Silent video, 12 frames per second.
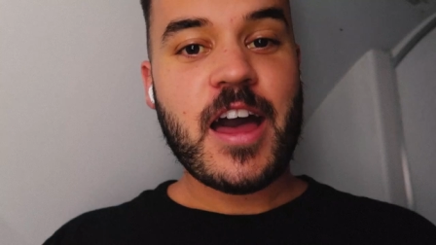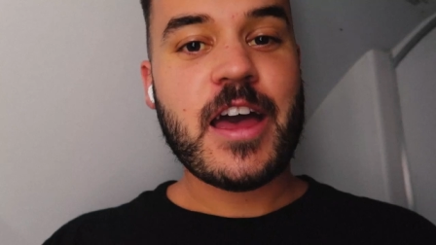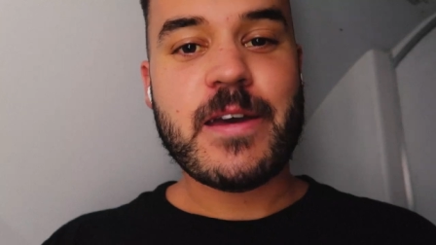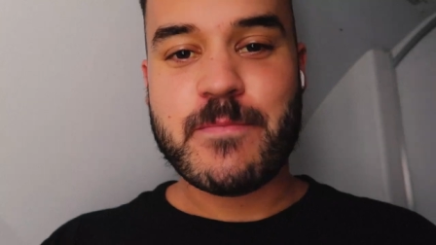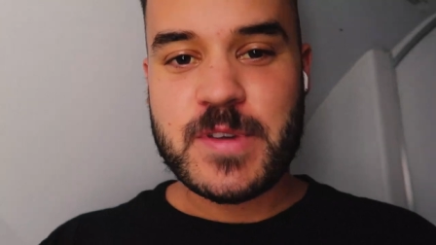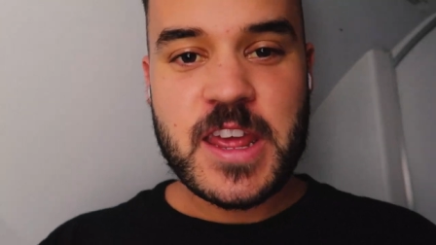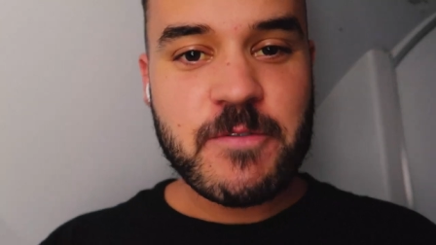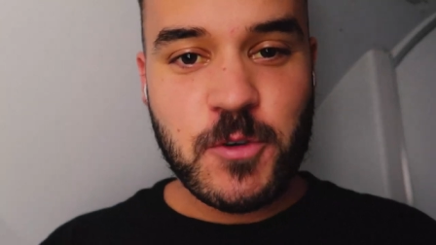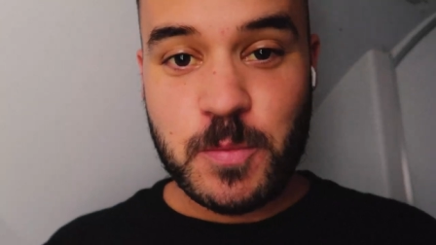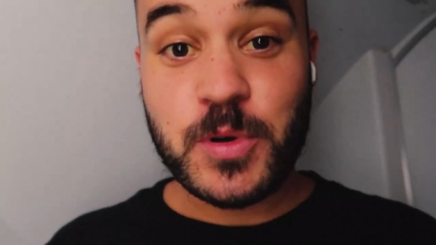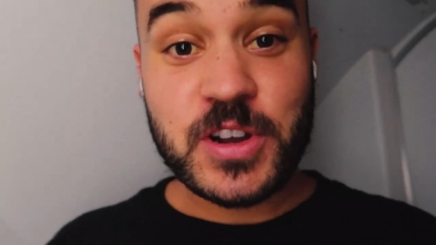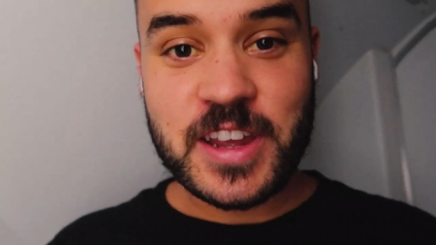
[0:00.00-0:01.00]
I am
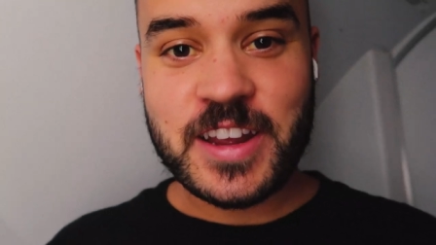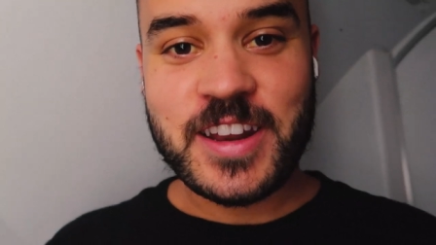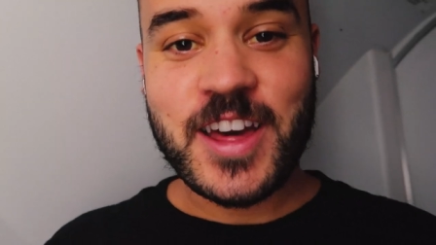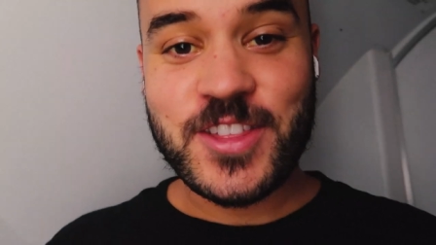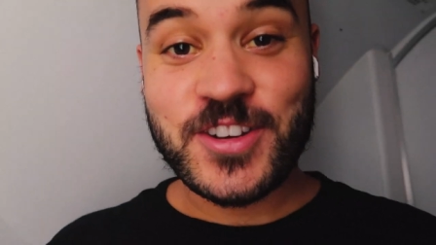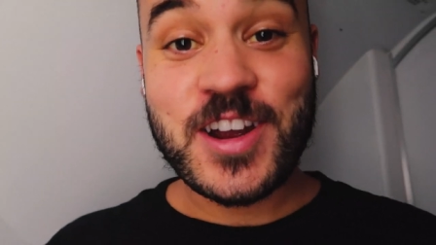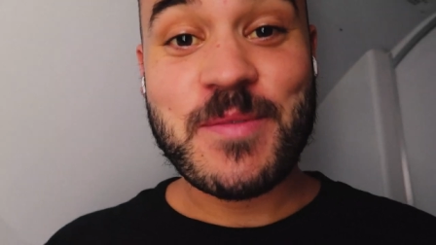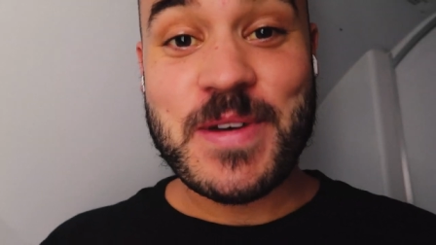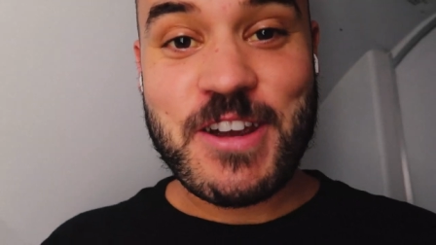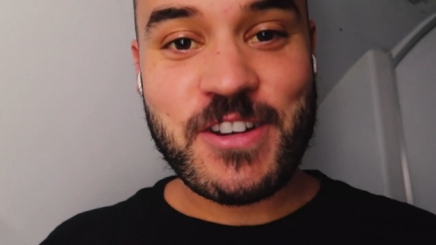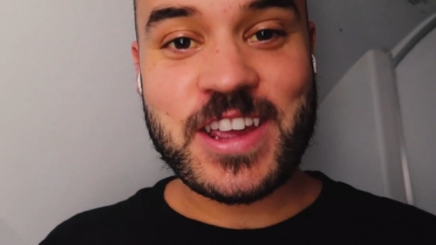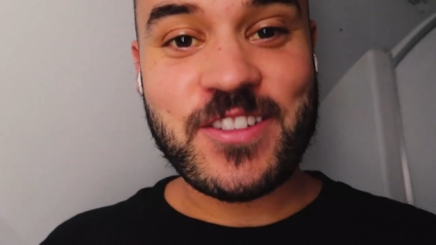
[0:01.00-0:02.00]
never booking another
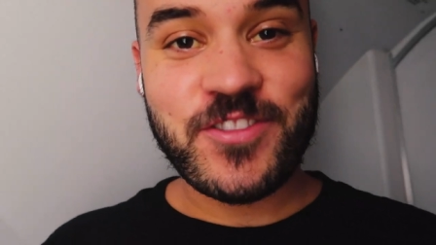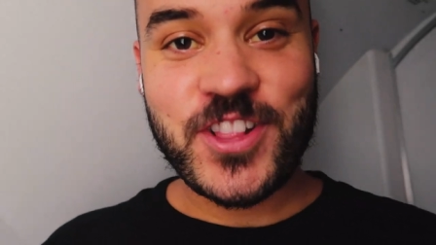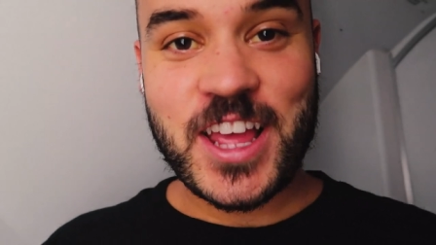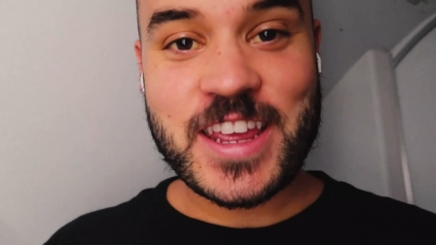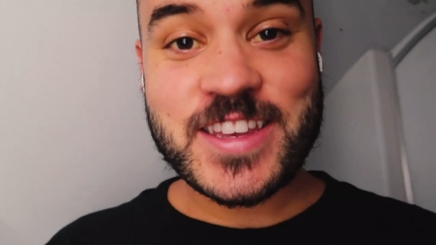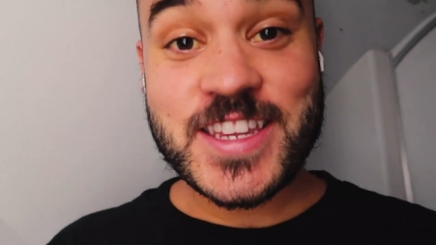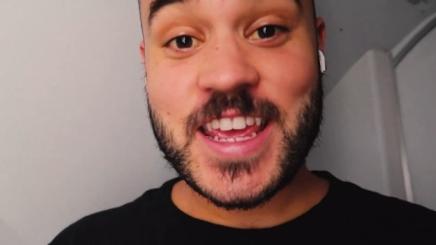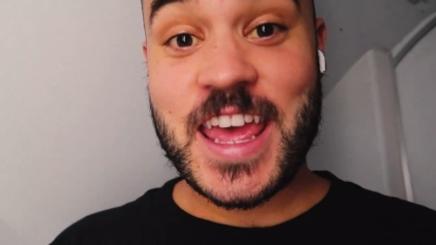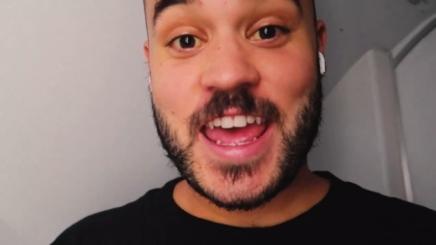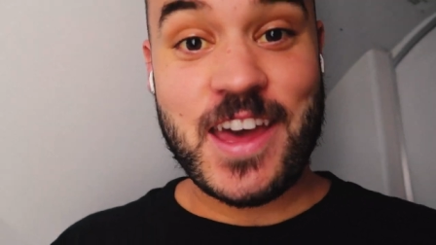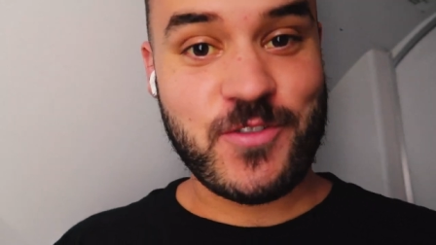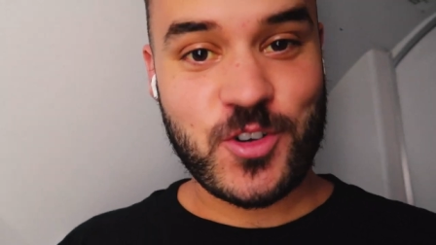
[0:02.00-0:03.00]
American flight
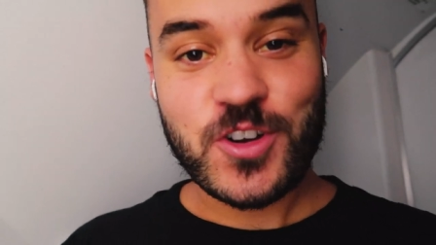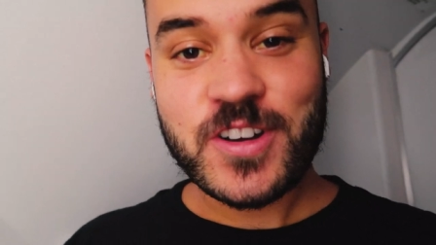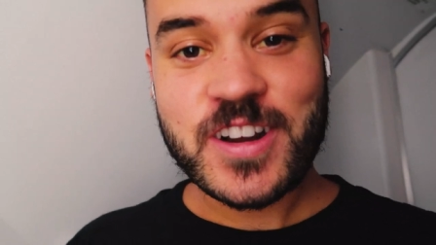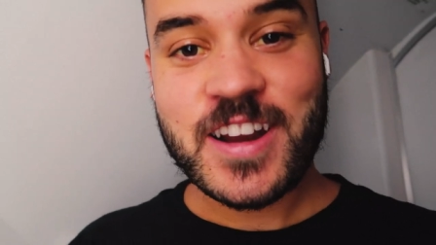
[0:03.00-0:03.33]
ever,